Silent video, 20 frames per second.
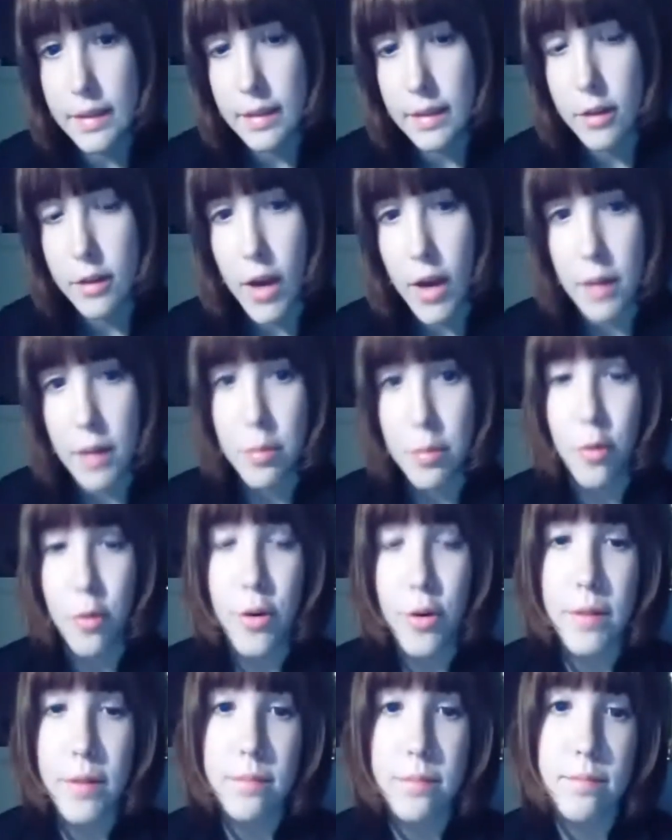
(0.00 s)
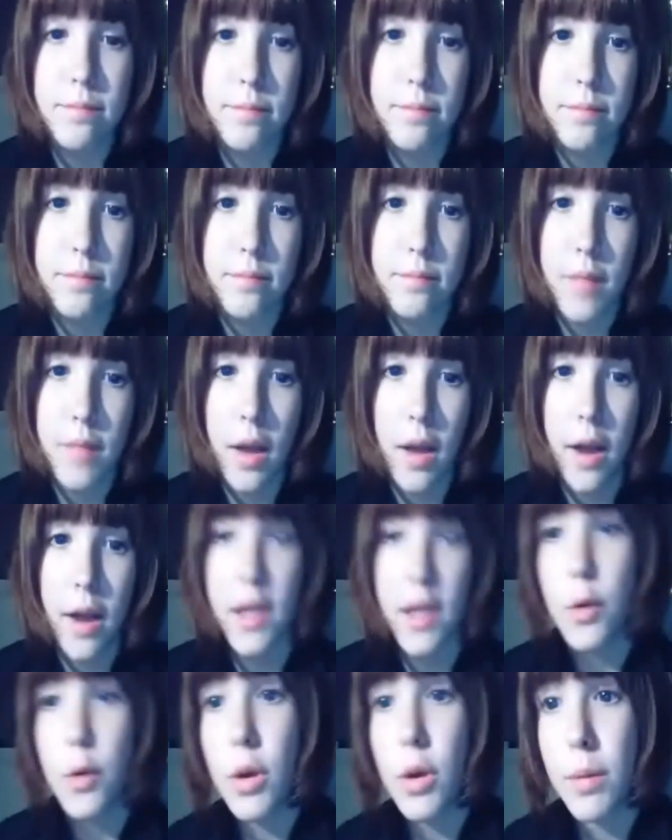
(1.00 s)
Kind of boring. I like
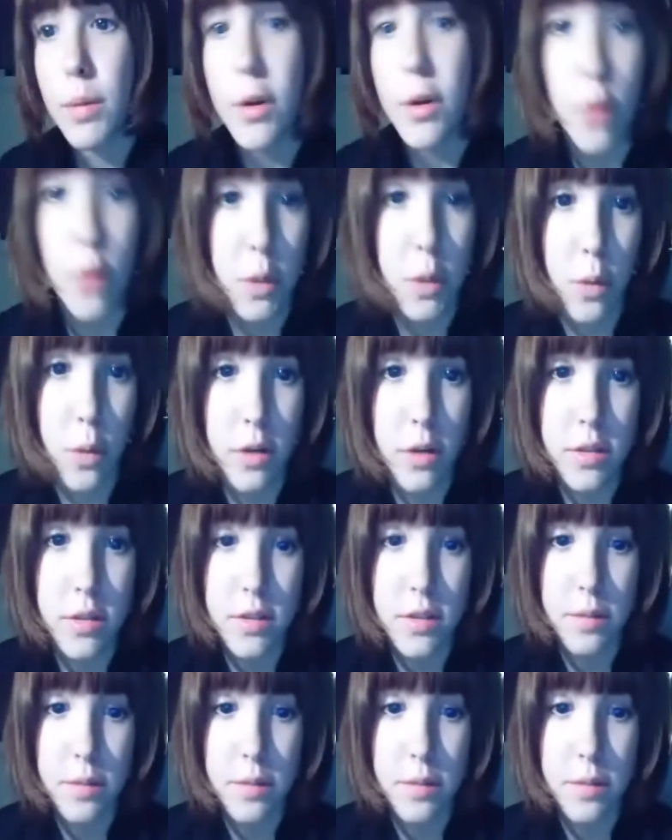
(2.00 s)
wearing my green ones.